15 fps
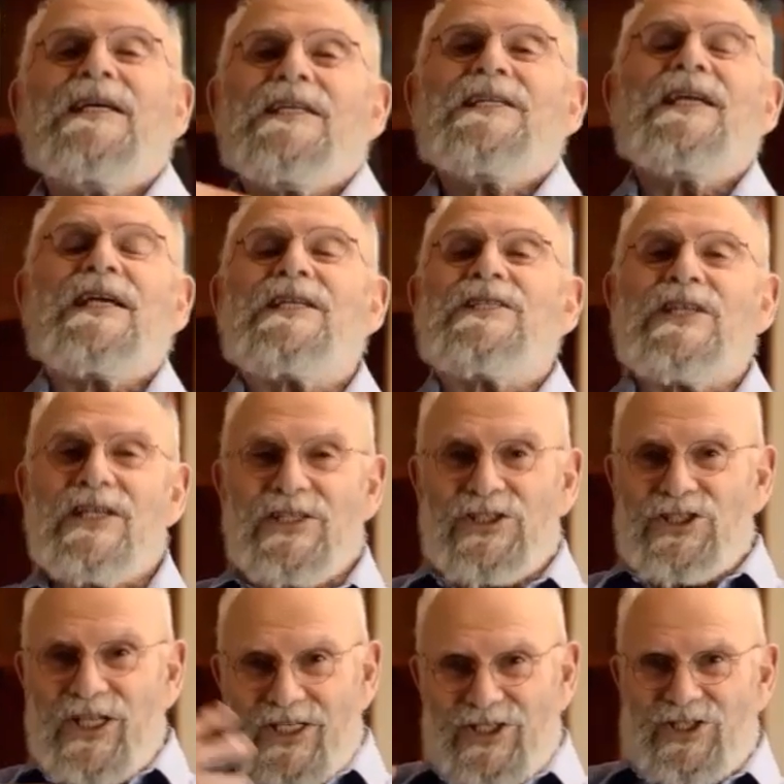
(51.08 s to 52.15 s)
tics and
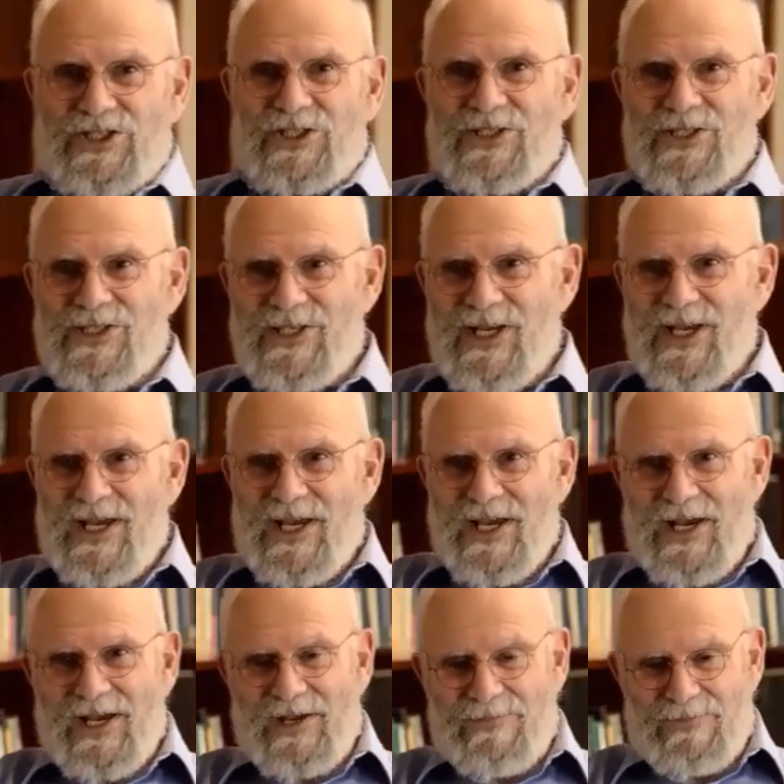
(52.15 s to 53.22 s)
gestures,
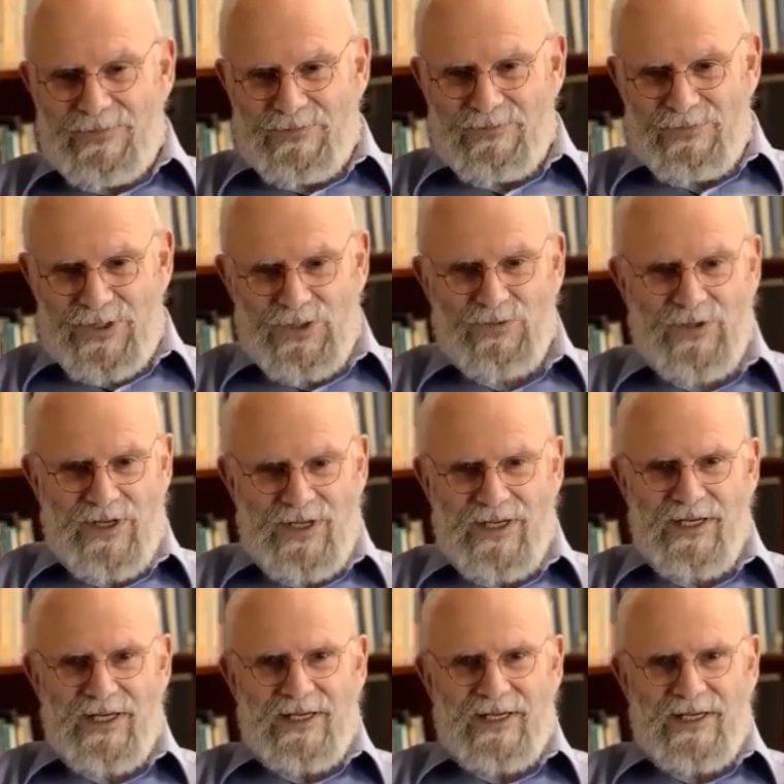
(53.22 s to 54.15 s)
which were